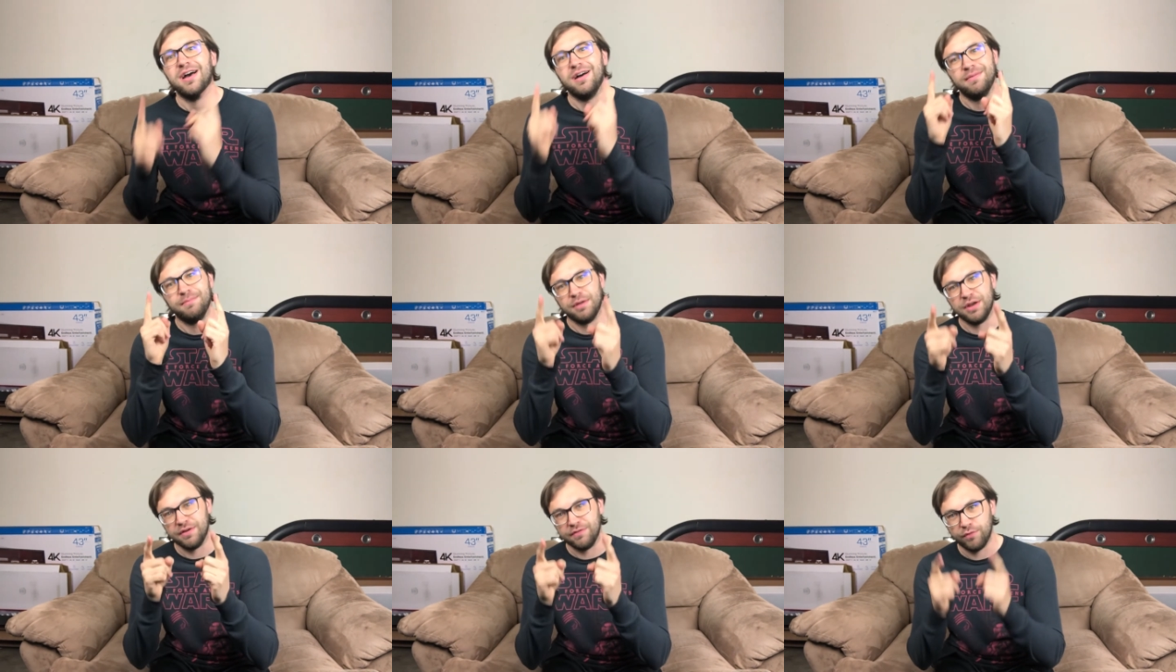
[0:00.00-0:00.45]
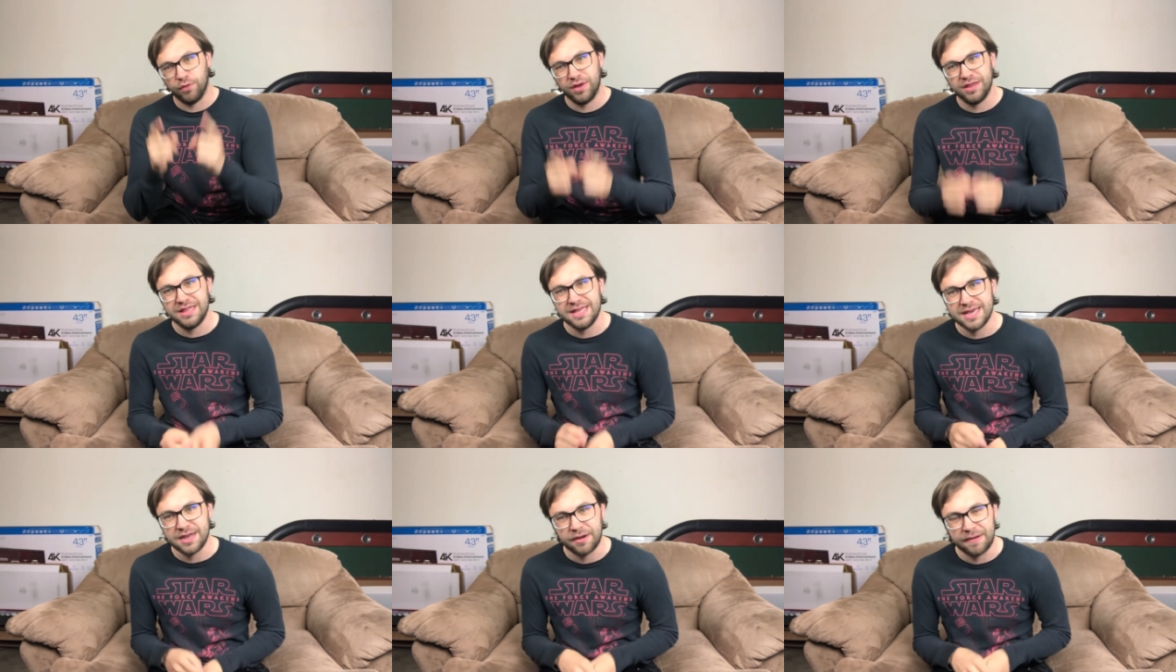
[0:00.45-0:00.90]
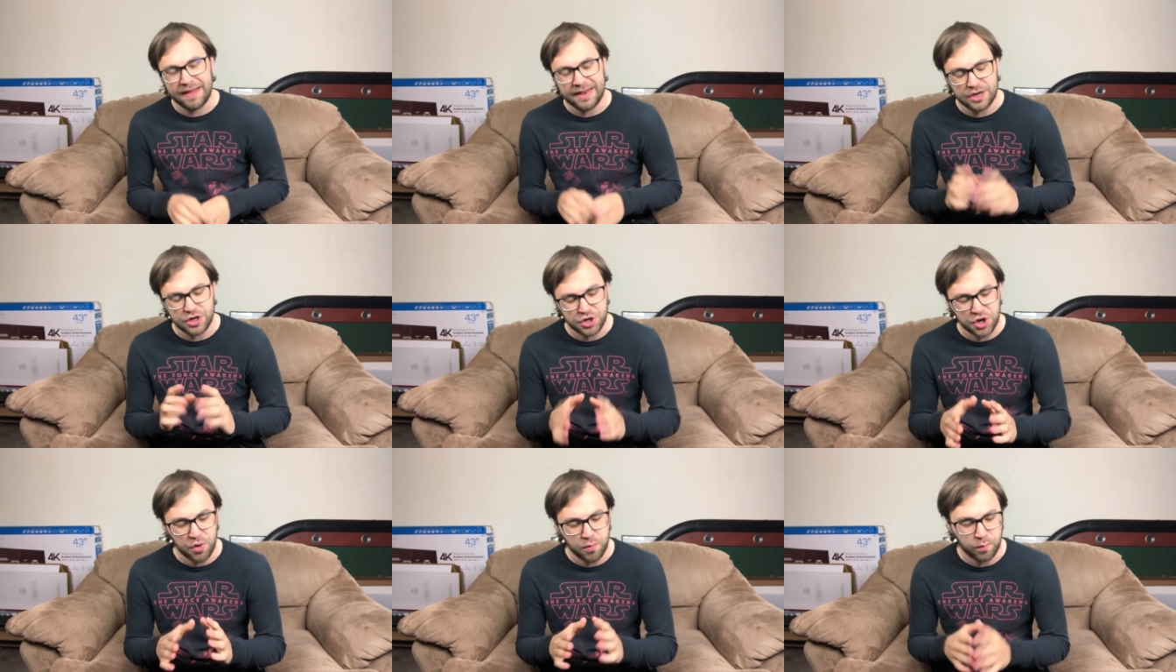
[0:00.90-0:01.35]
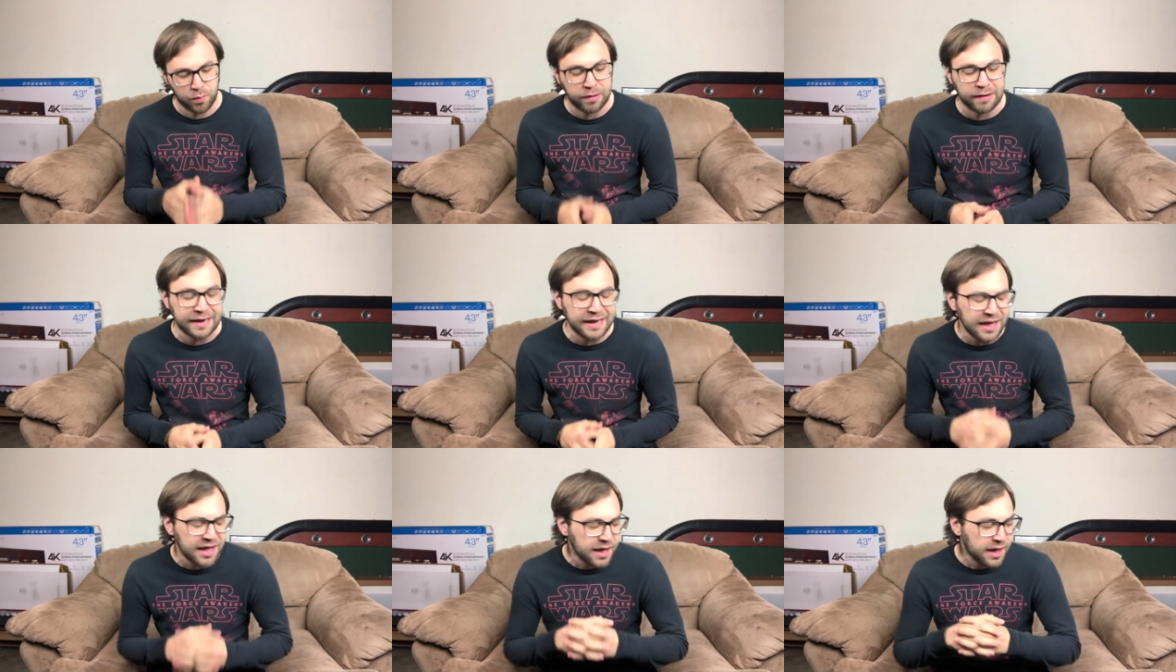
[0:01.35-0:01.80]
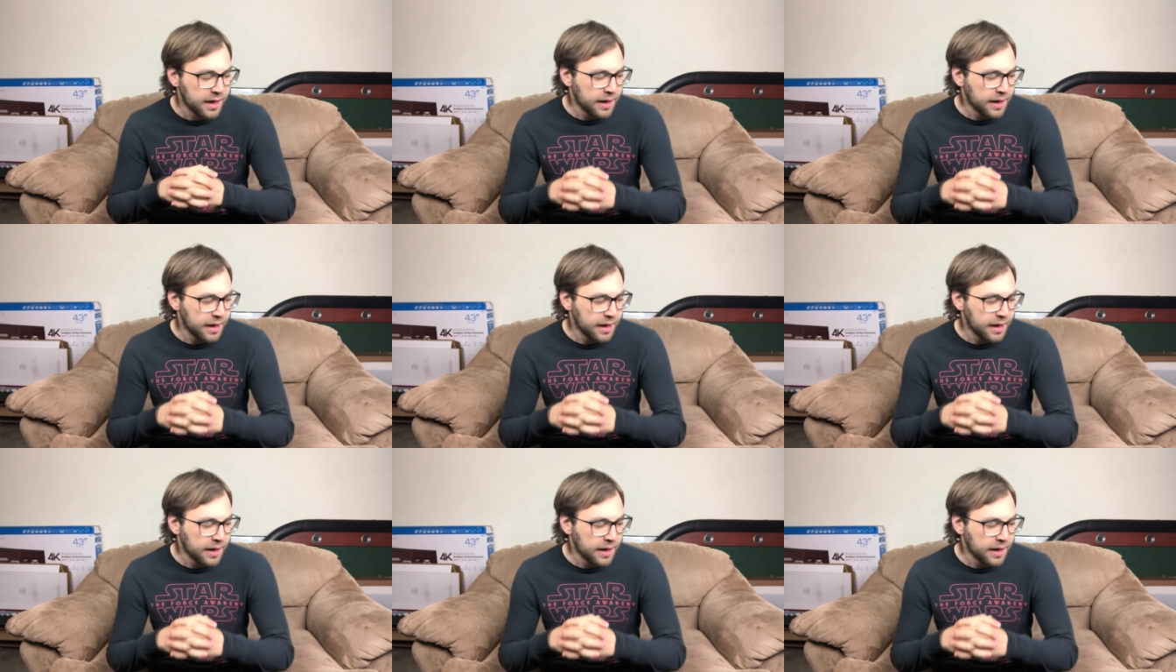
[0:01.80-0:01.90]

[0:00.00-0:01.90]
I'm gonna avoid the internet, don't worry.